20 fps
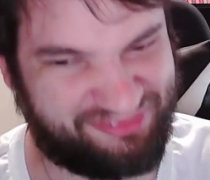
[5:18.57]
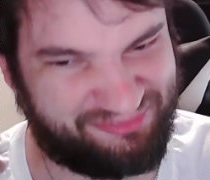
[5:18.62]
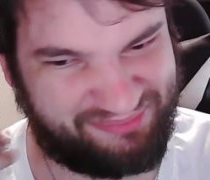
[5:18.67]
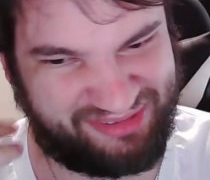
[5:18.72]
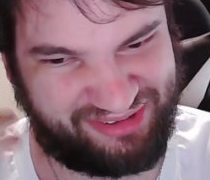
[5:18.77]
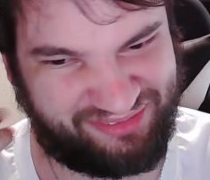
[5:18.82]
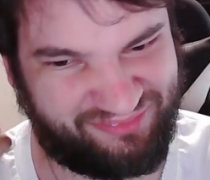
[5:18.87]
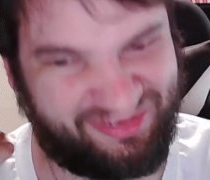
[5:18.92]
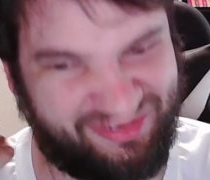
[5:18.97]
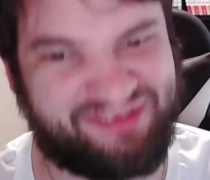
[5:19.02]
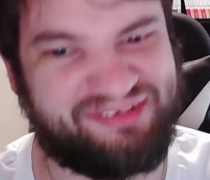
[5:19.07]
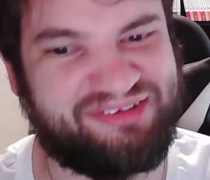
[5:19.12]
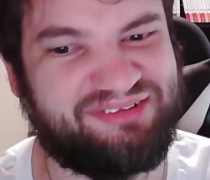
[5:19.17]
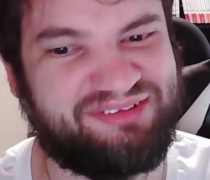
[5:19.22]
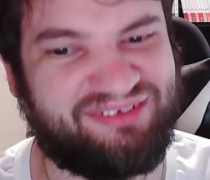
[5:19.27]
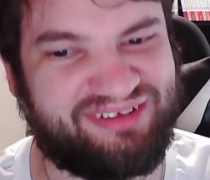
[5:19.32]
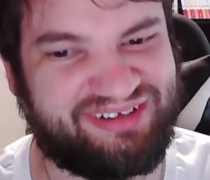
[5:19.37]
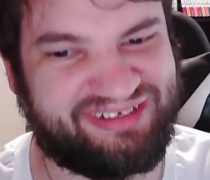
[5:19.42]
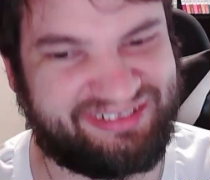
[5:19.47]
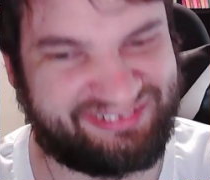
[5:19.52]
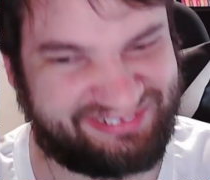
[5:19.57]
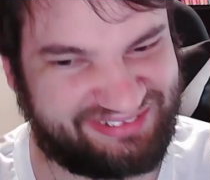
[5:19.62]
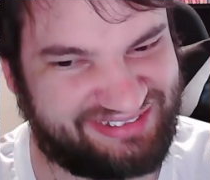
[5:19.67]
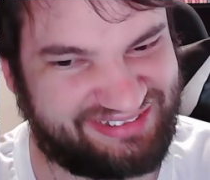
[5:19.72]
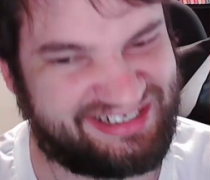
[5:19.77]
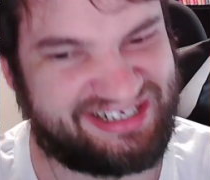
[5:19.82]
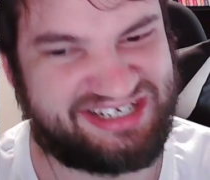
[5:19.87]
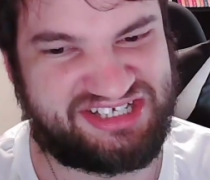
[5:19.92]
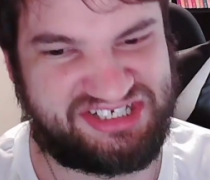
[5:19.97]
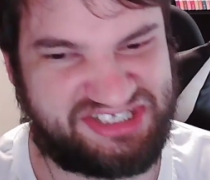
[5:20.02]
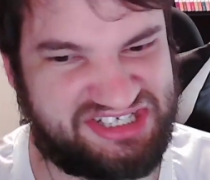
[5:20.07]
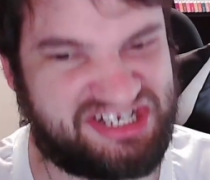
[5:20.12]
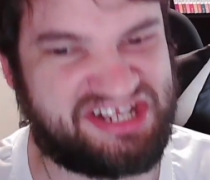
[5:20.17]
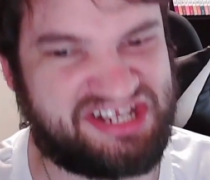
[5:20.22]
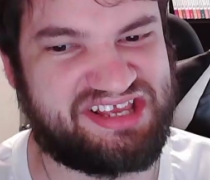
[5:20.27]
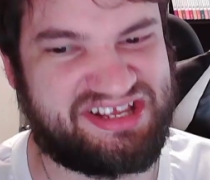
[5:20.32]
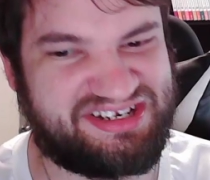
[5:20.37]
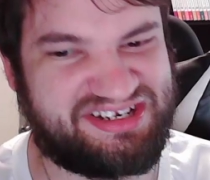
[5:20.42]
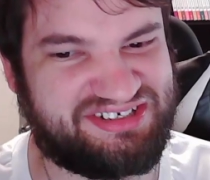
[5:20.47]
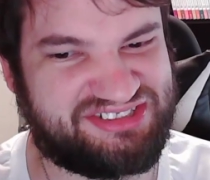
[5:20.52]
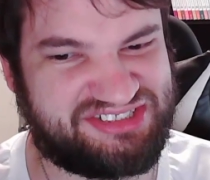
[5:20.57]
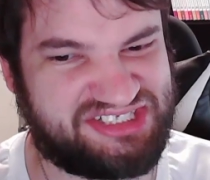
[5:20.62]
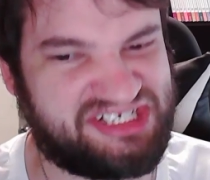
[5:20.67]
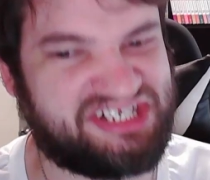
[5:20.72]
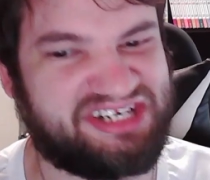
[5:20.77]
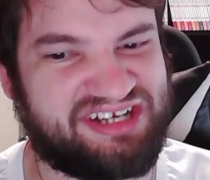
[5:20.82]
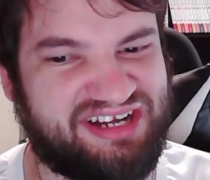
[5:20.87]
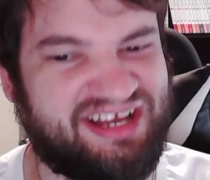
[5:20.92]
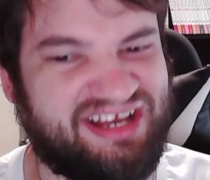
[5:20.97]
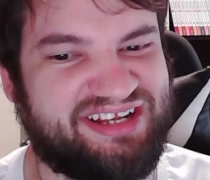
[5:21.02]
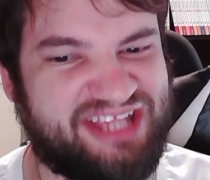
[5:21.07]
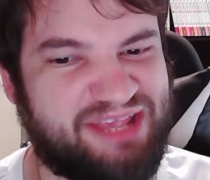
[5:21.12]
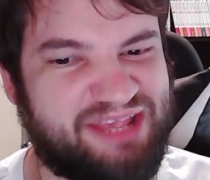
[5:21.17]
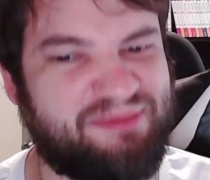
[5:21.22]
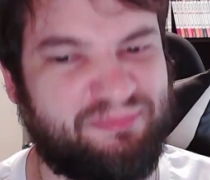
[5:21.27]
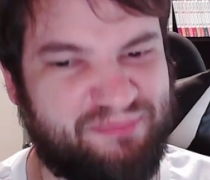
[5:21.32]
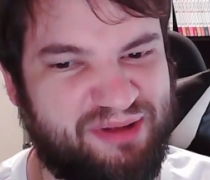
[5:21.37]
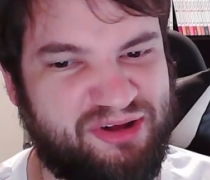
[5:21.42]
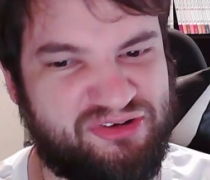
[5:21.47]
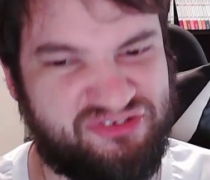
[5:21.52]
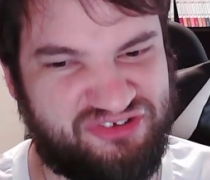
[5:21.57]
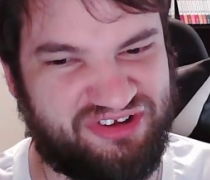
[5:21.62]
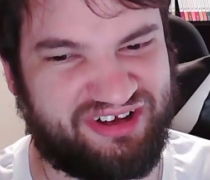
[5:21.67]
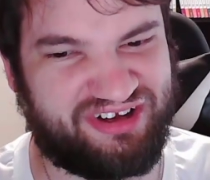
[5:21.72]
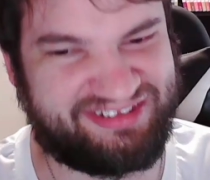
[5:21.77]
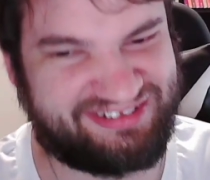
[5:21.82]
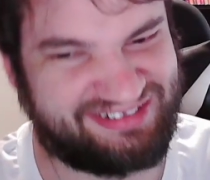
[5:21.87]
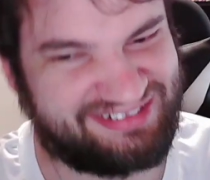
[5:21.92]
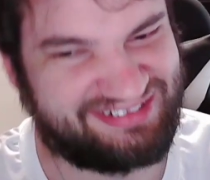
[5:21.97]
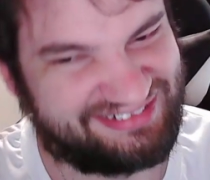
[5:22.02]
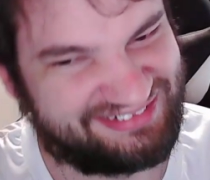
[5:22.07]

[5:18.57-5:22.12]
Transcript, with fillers: No matter how you look at it, she she cannot keep her mouth shut.